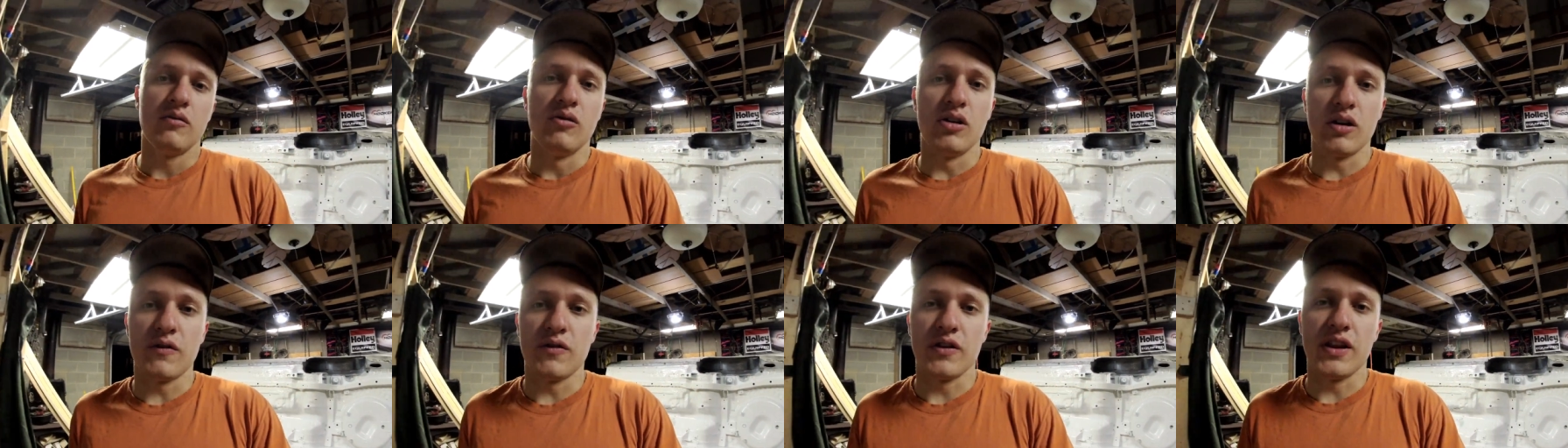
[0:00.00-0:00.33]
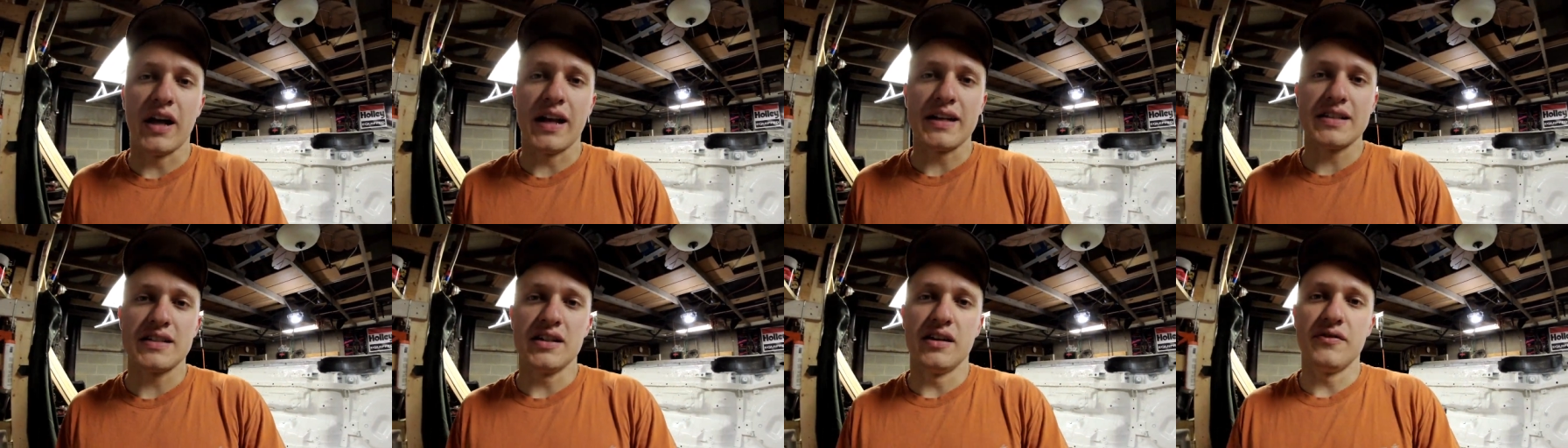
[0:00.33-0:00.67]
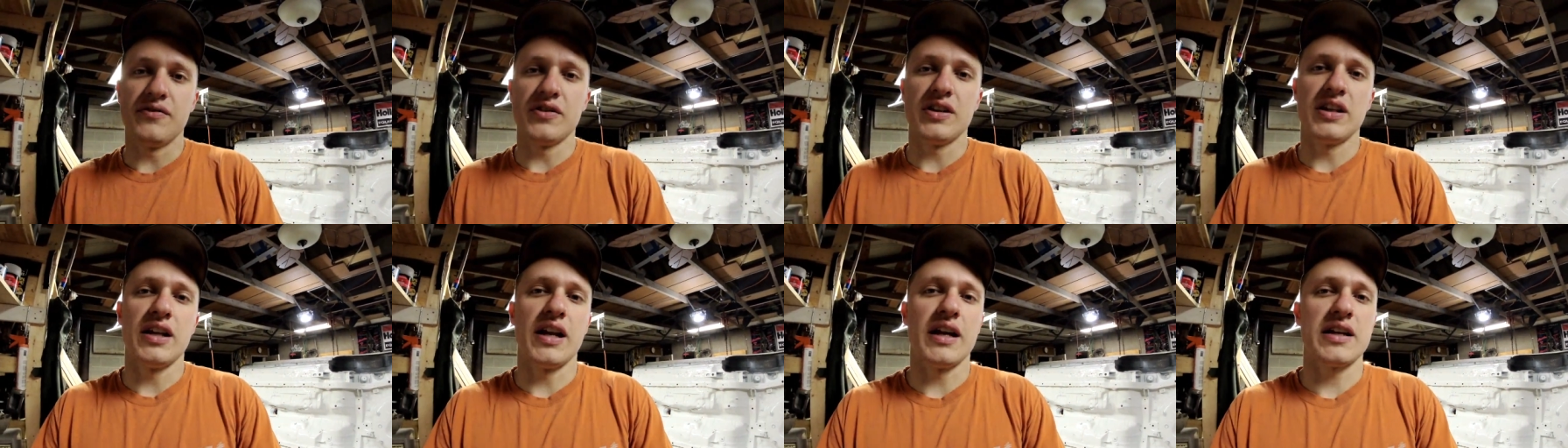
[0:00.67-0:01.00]
look for that
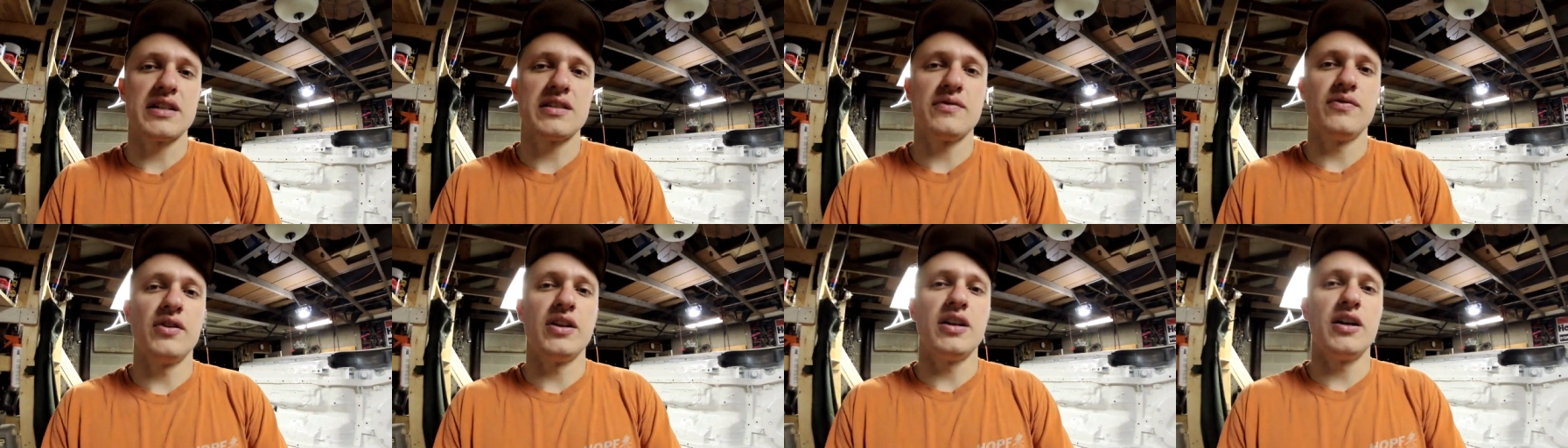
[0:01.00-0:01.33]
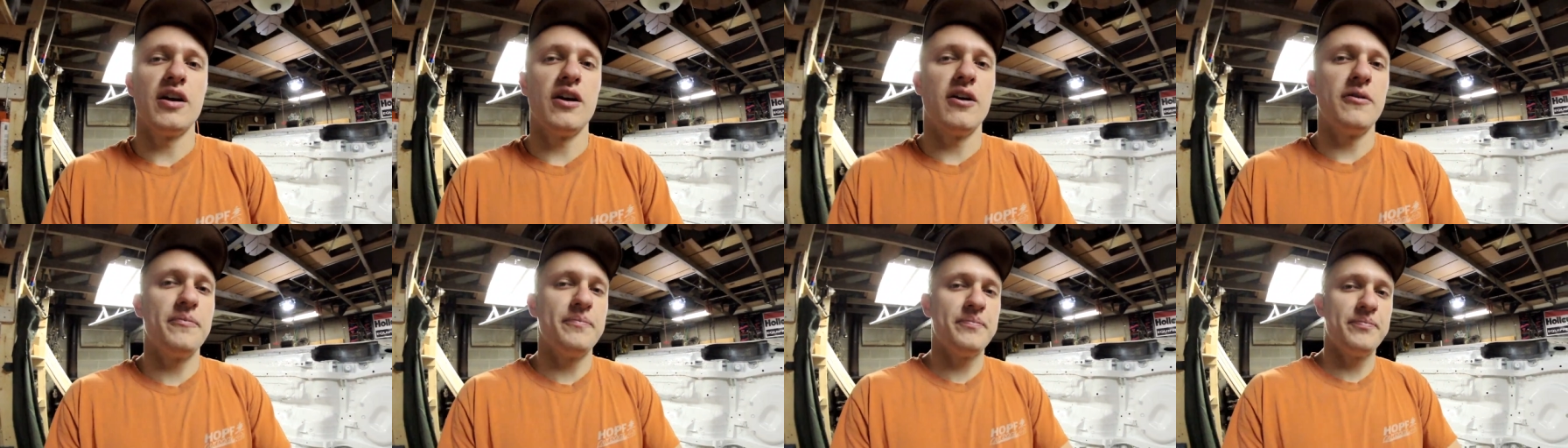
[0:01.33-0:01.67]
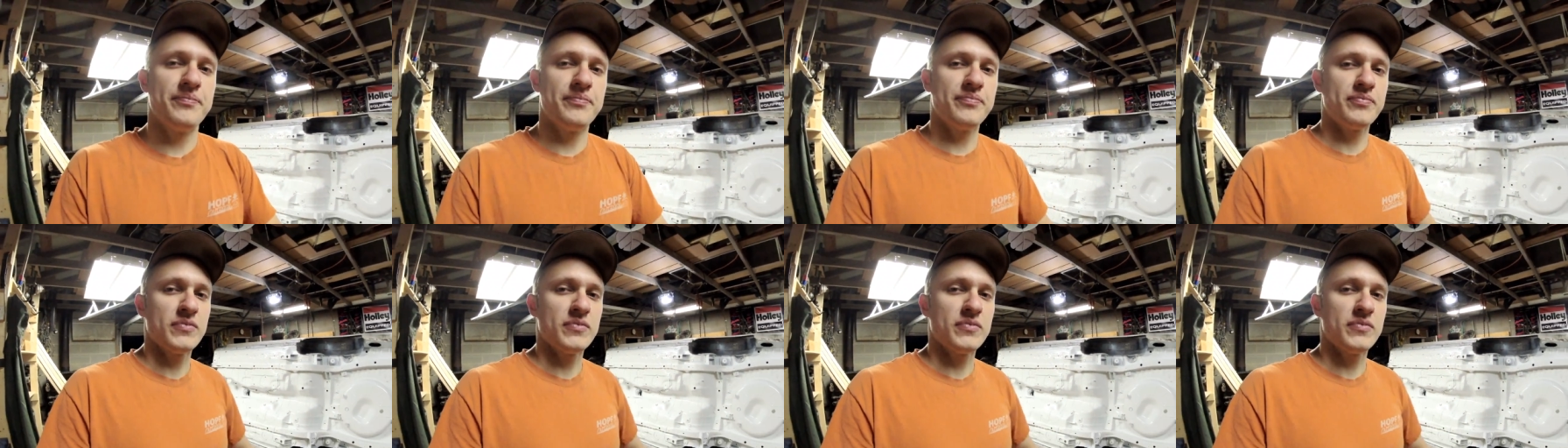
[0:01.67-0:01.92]
stuff in the next video.